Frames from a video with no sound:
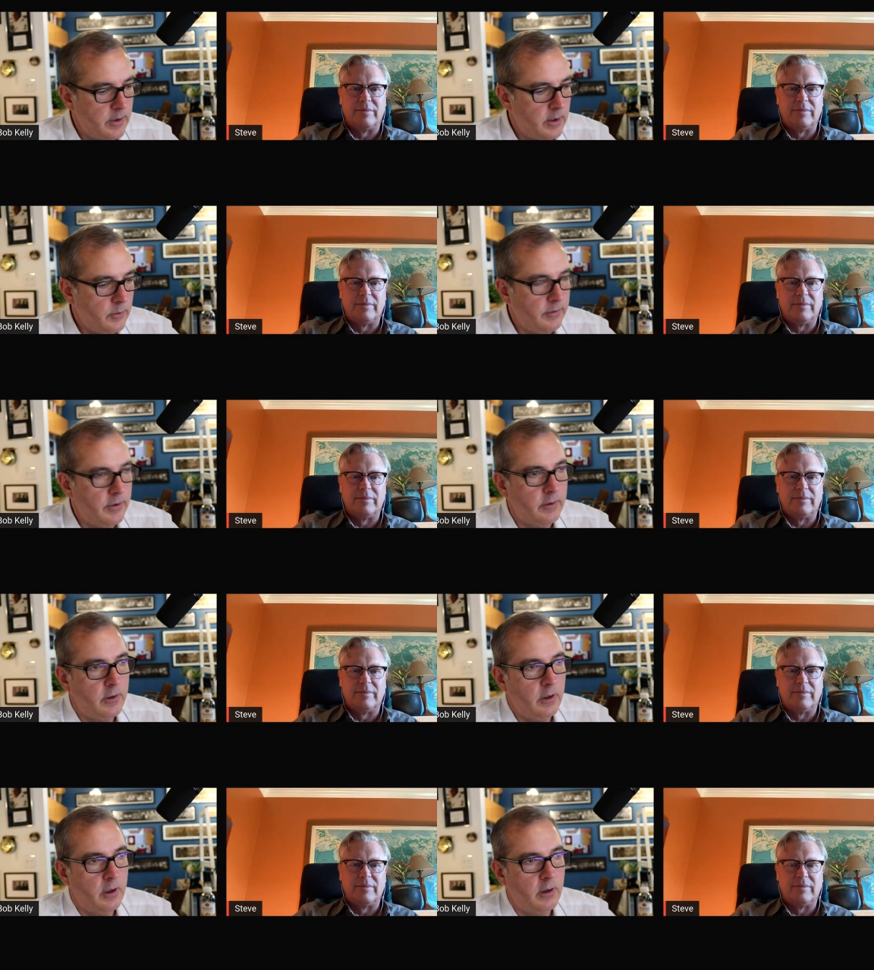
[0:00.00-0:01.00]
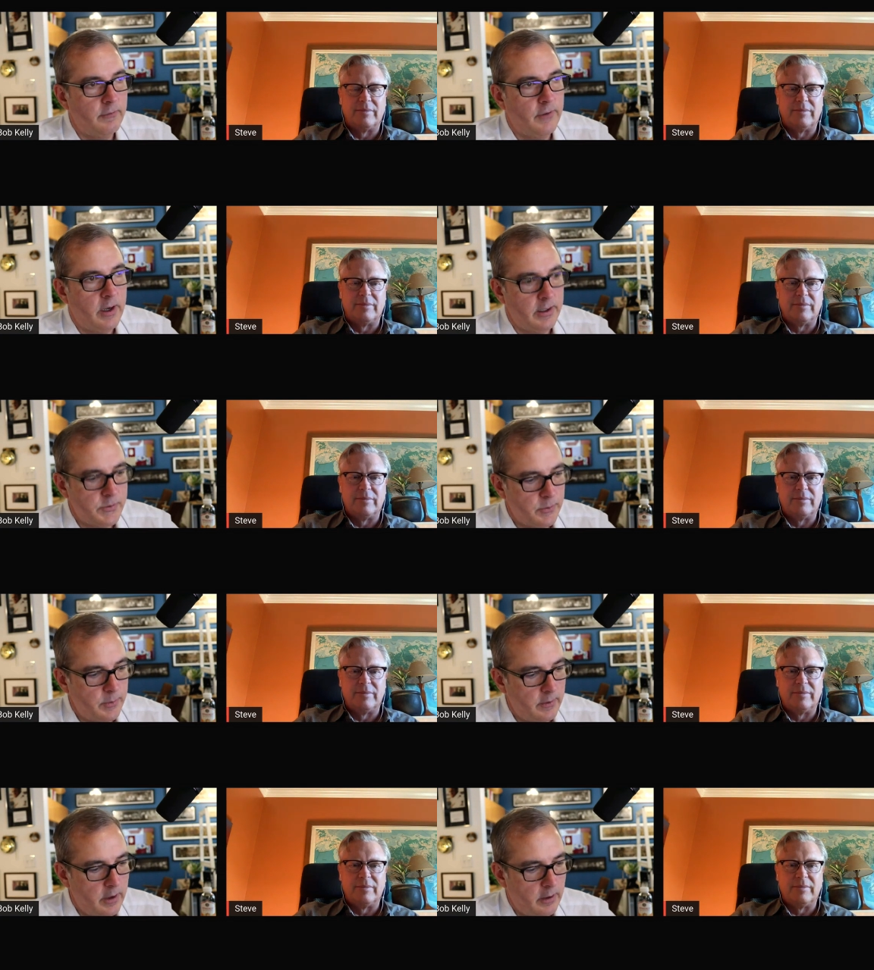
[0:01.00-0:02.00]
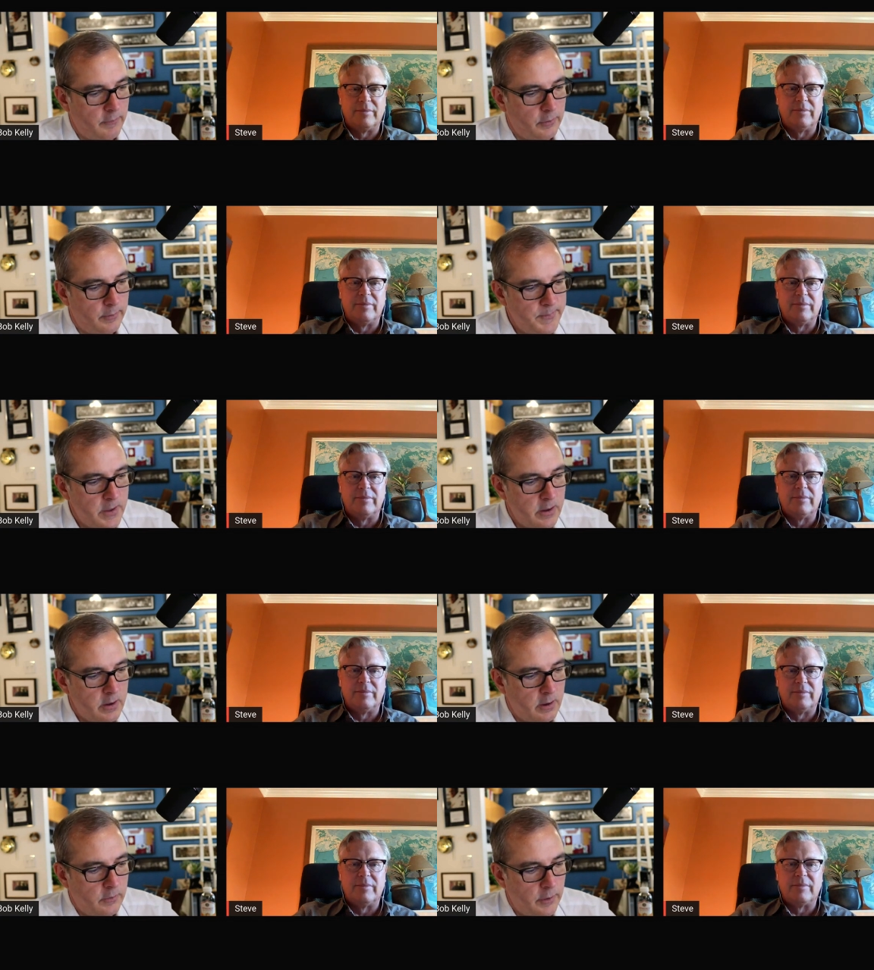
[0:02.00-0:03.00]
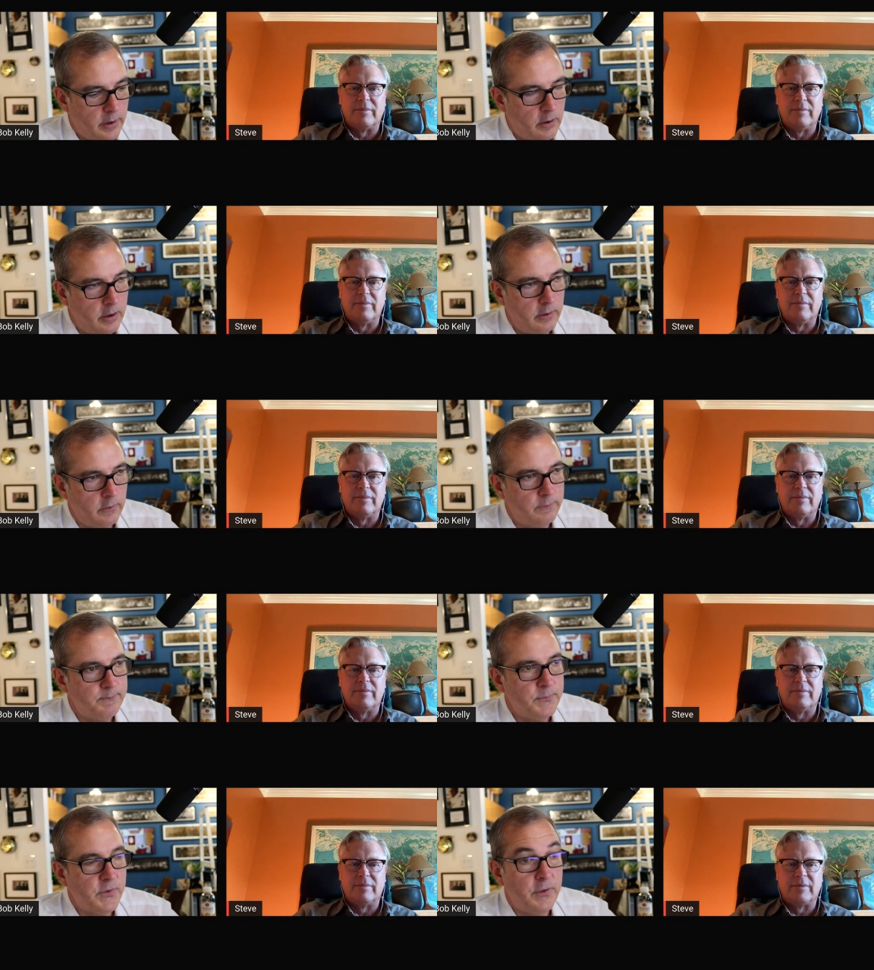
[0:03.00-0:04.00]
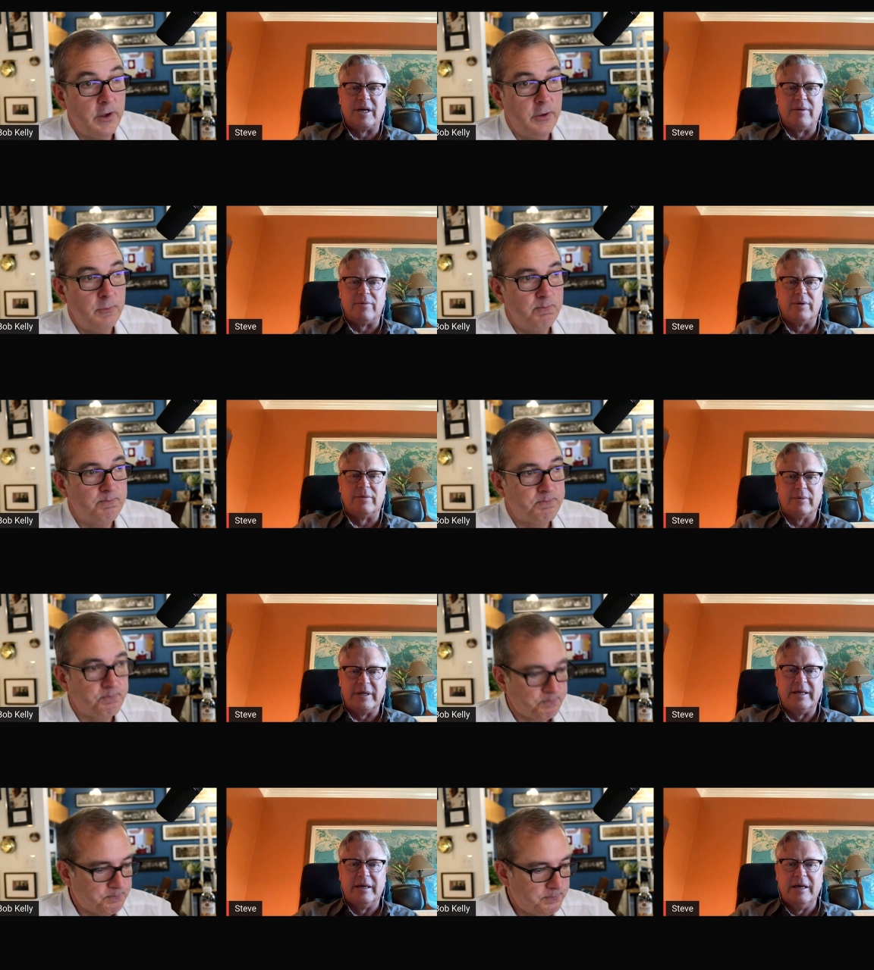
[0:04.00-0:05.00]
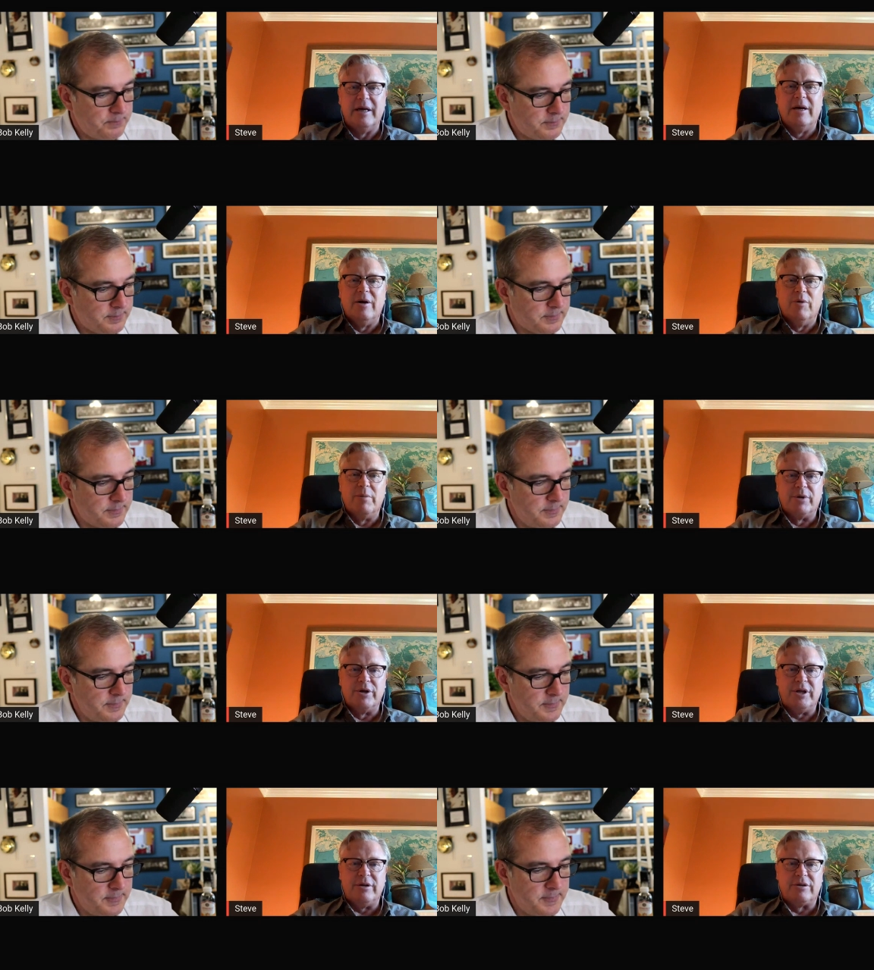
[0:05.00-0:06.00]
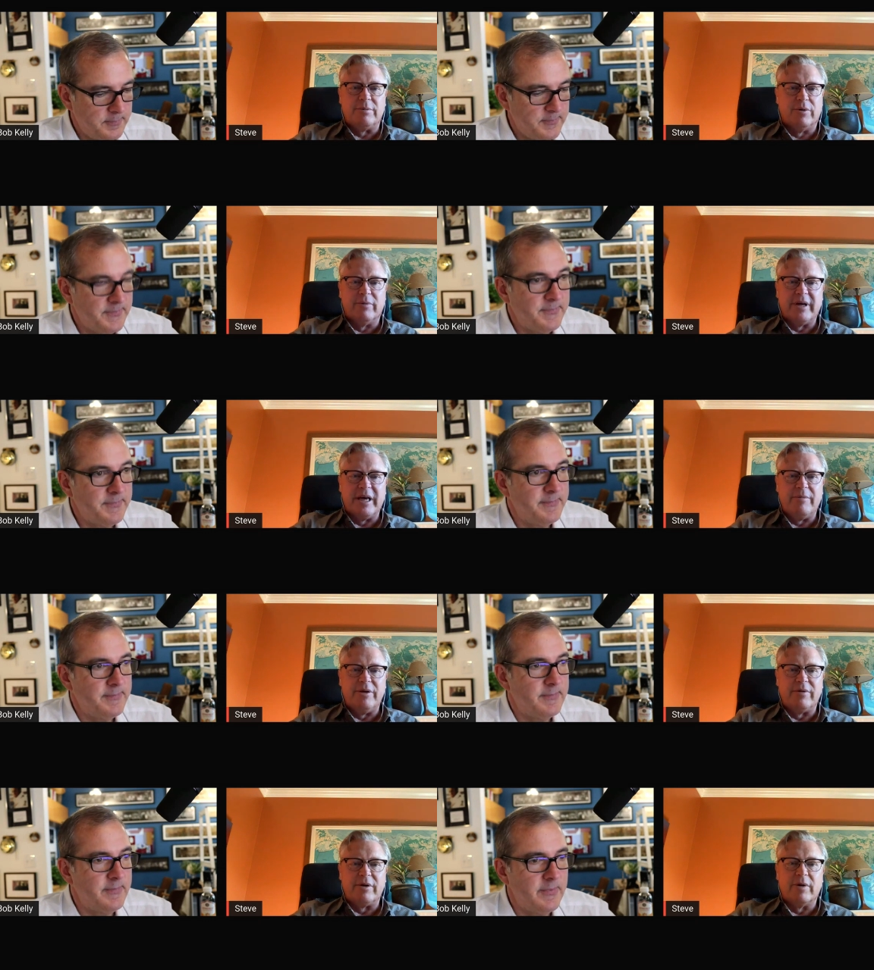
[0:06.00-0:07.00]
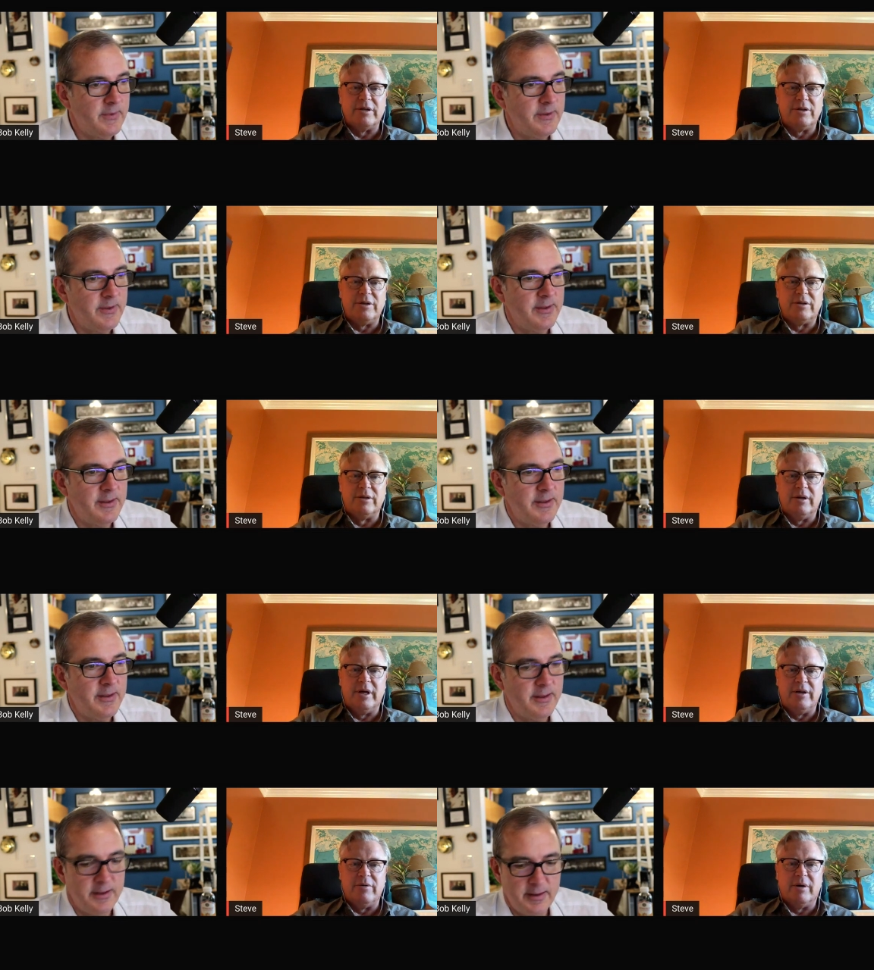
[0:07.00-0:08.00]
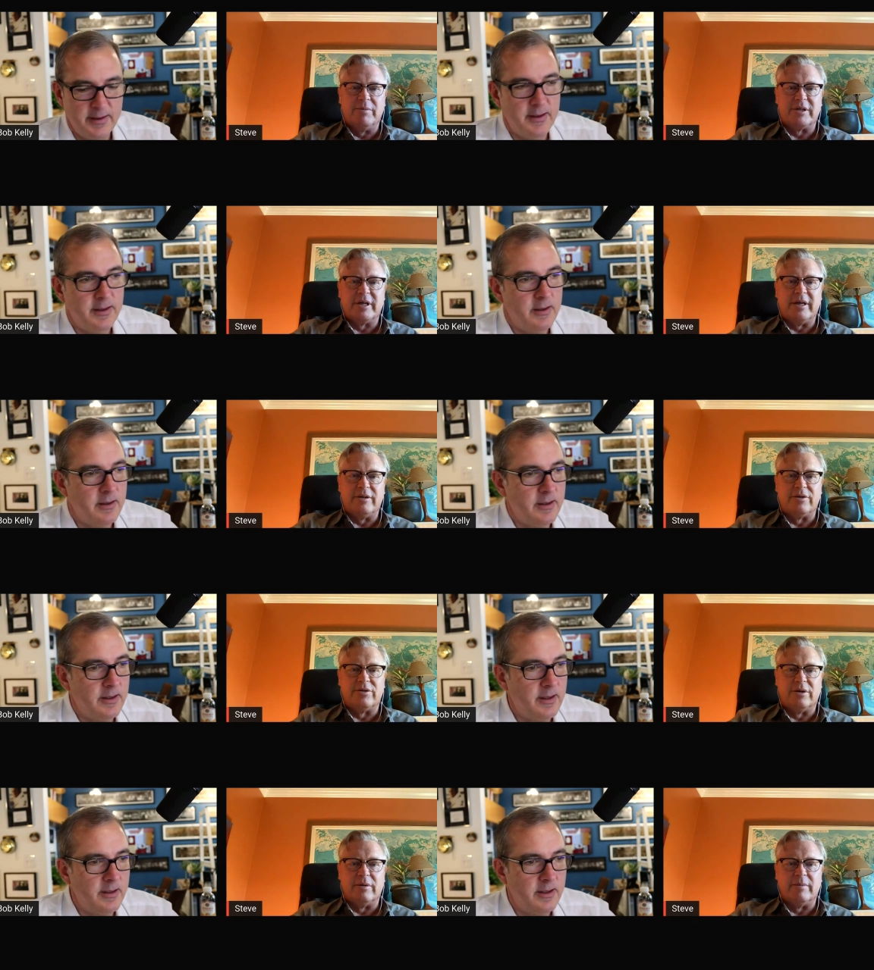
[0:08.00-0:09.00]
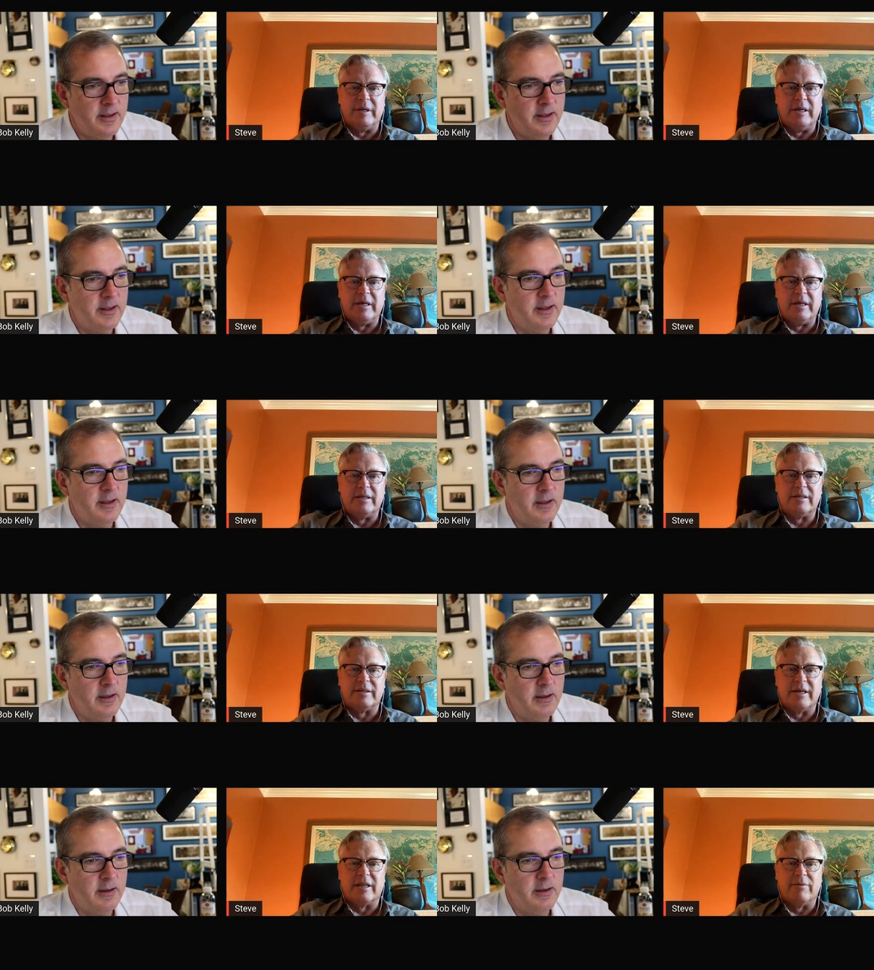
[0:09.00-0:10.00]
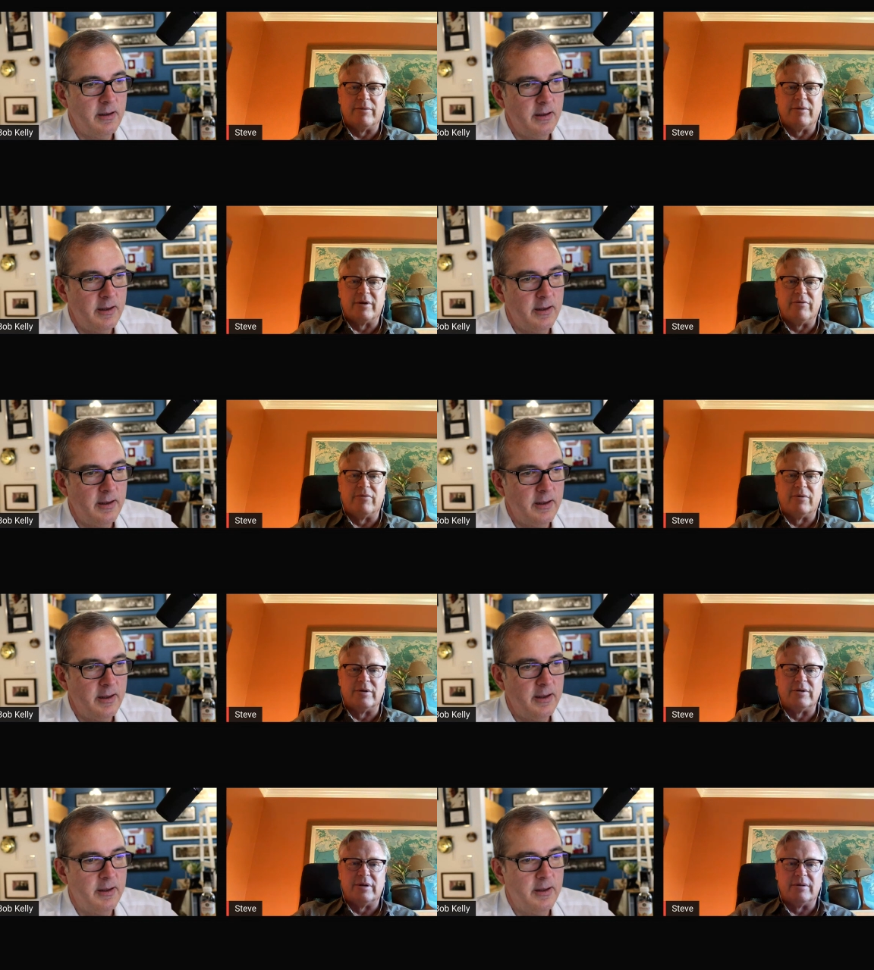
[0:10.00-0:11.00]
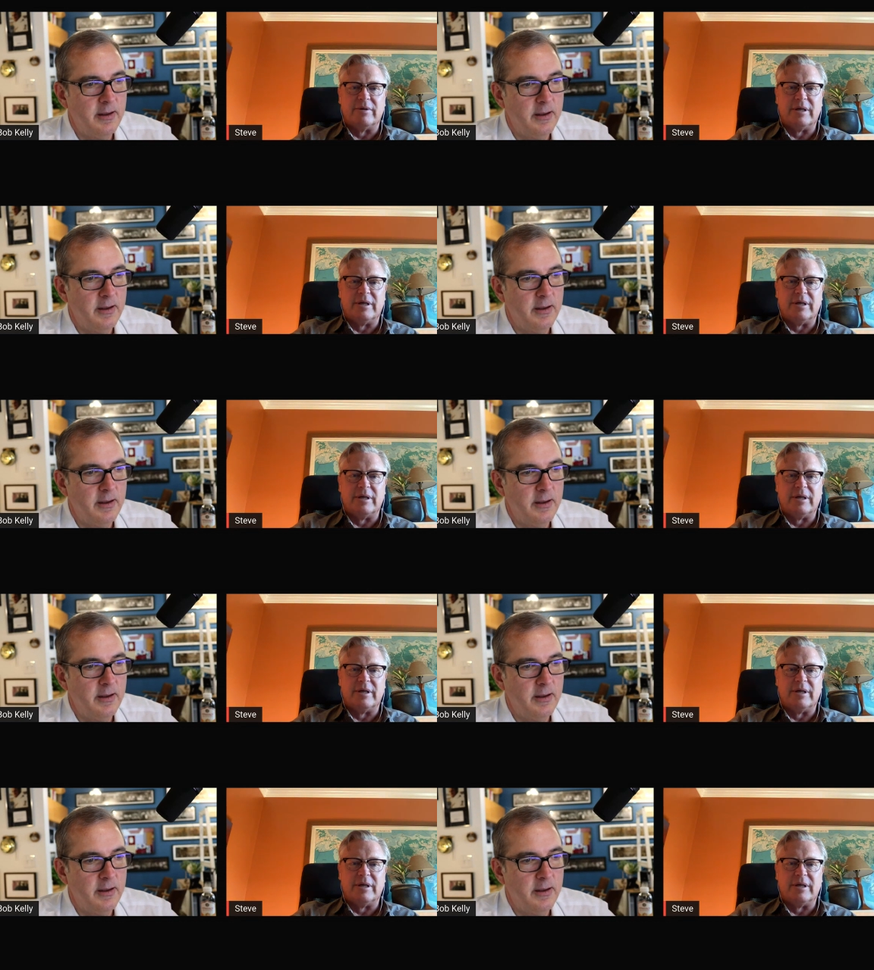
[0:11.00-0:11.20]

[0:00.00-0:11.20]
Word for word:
Speaker 1: We think the, the findings will be helpful to our audience. So thank yeah, you. Well, we
Speaker 2: we appreciate your support. We came to you with the questions, and, and you helped us get answers to them, and uh, that's exactly what we're looking for. So